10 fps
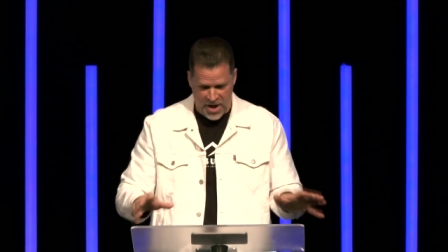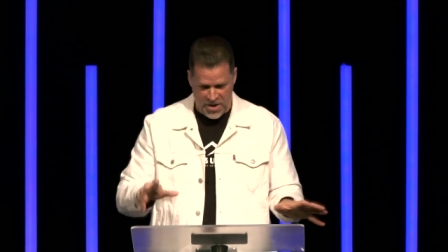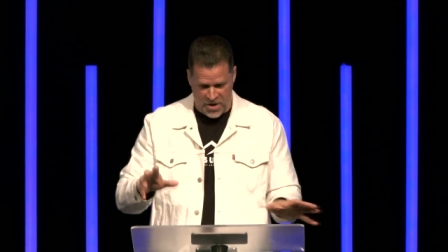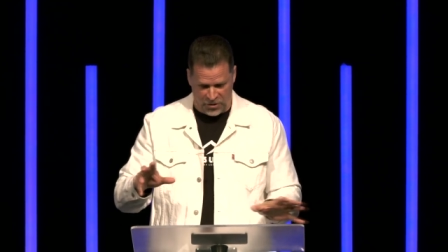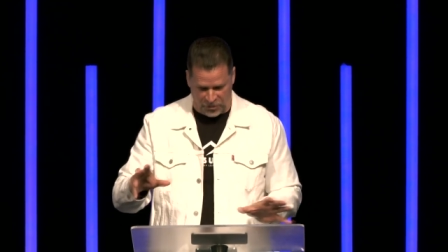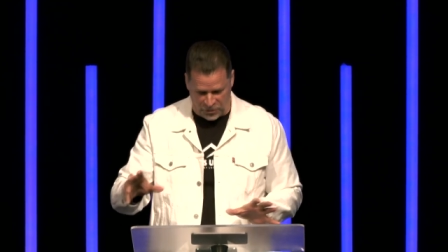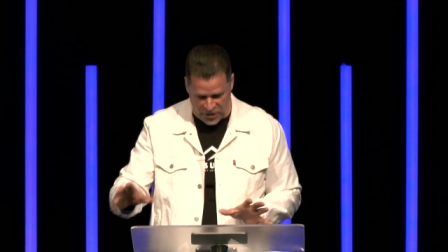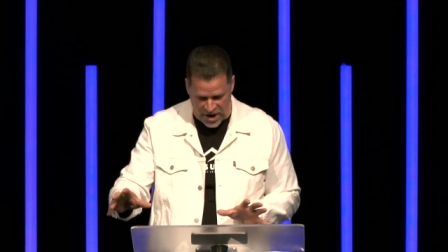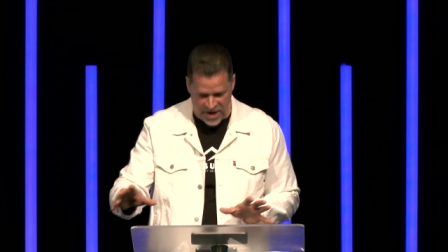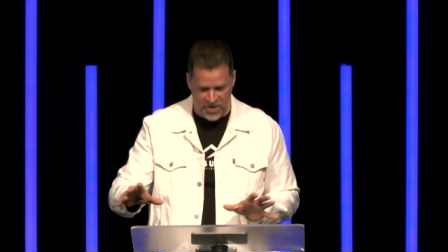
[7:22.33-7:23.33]
your
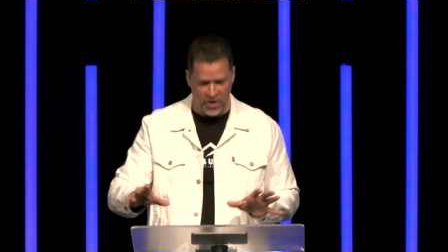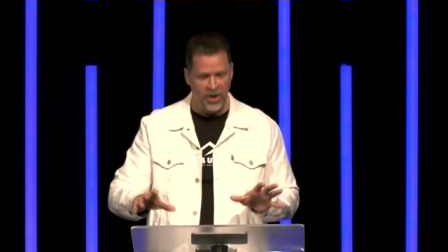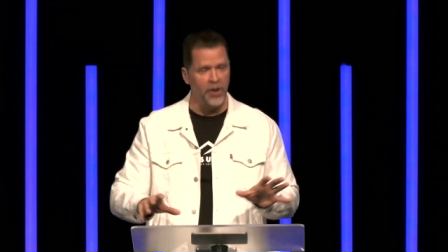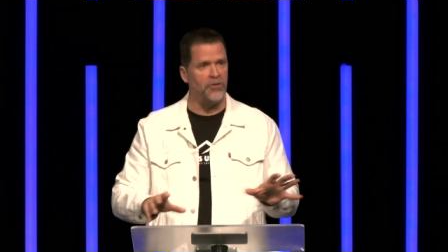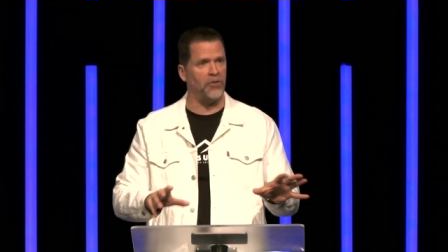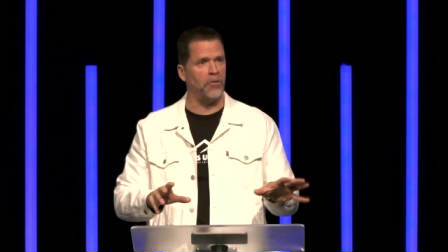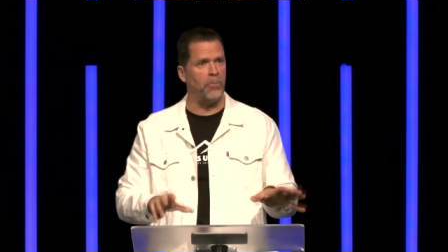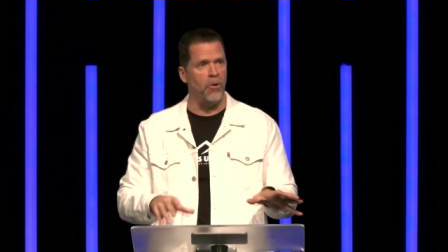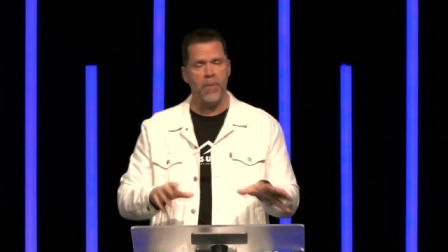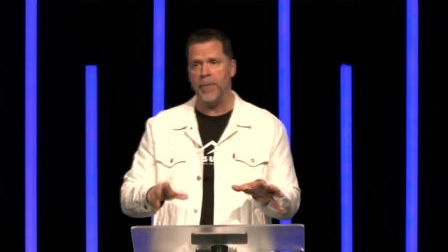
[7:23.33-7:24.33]
seat you're a little
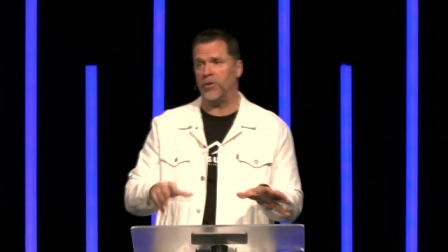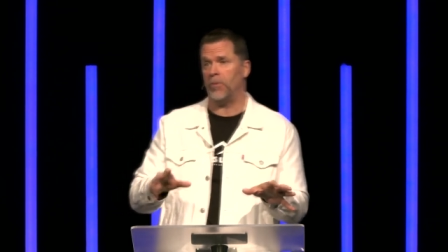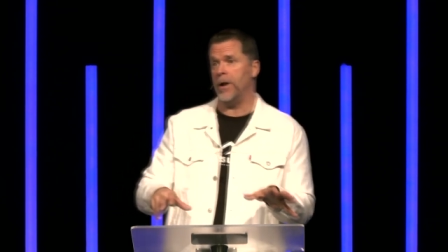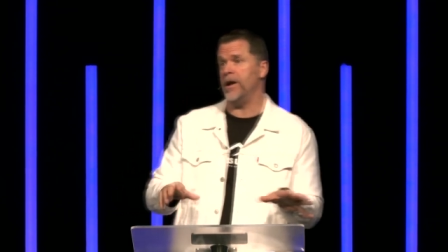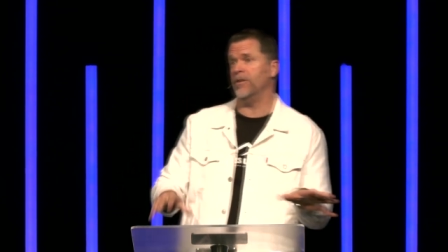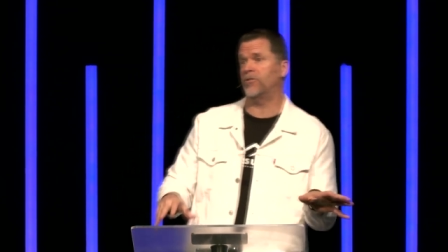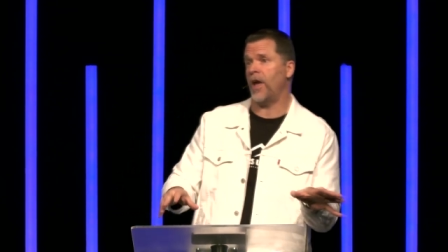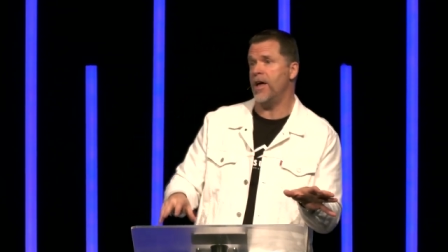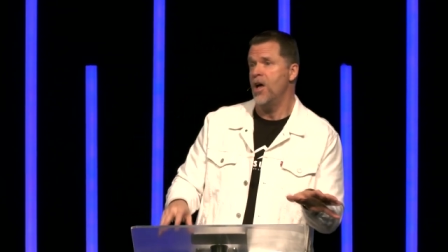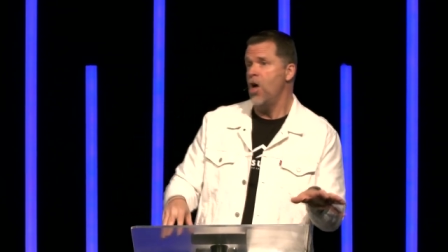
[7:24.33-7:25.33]
disappointed maybe somebody didn't
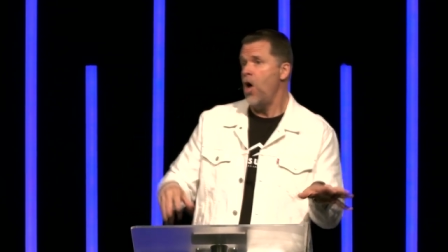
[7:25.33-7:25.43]
say